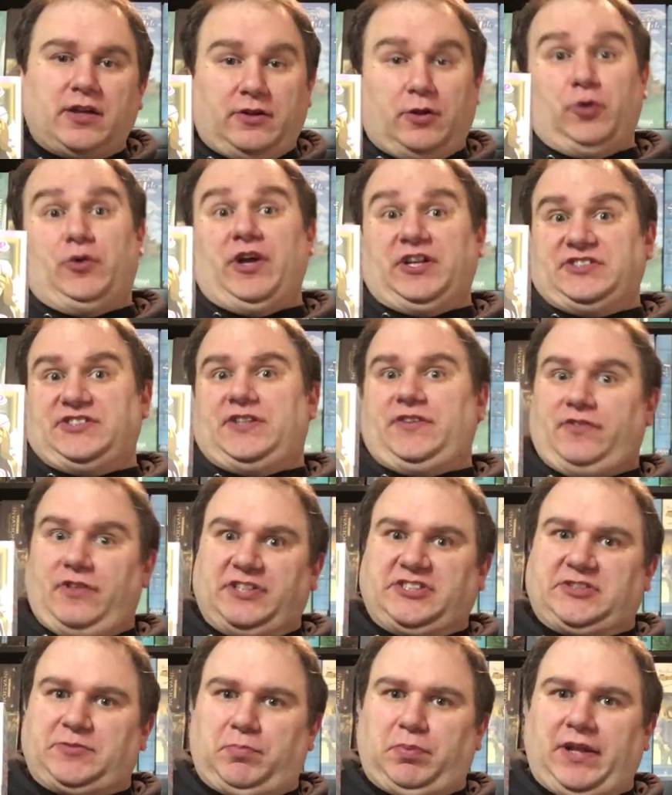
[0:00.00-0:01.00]
who does
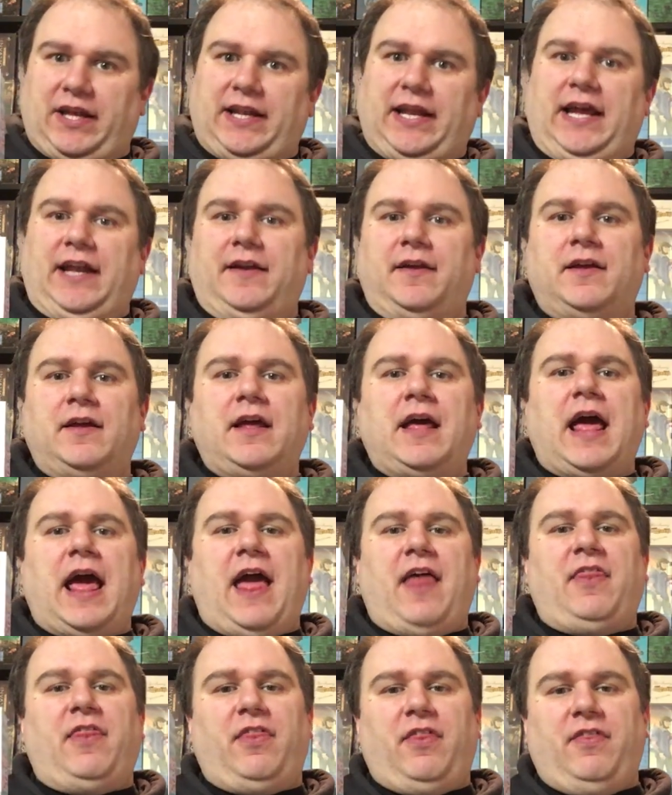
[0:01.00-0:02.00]
the splitting,
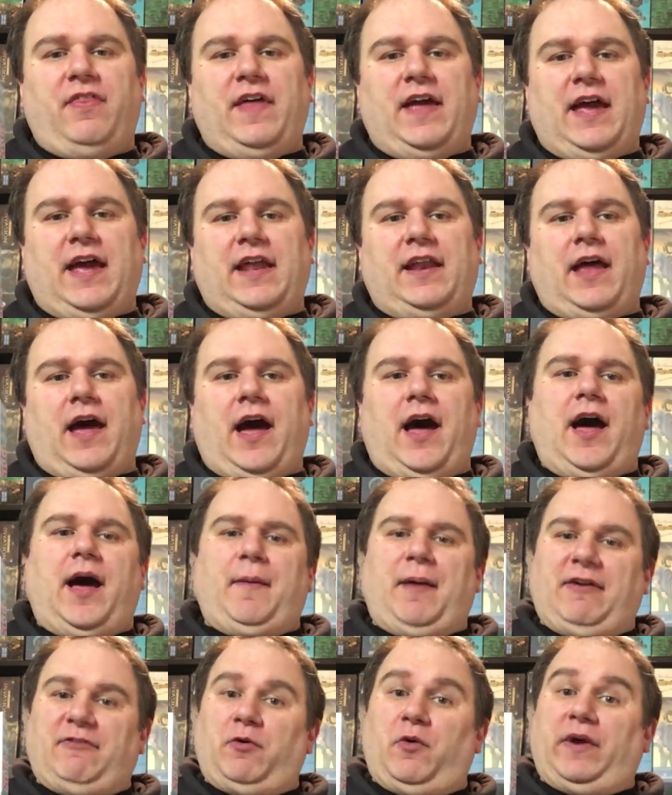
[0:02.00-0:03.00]
and then
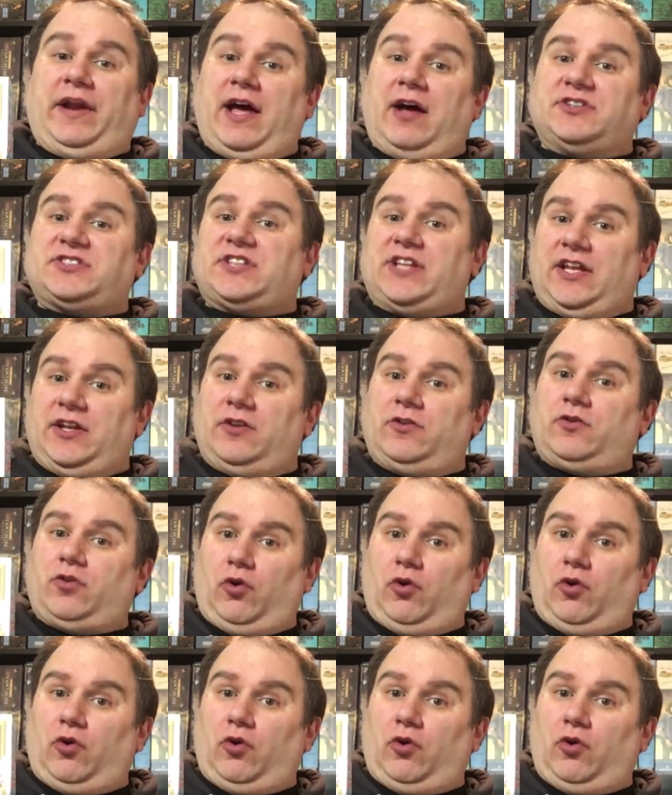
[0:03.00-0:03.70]
everyone else in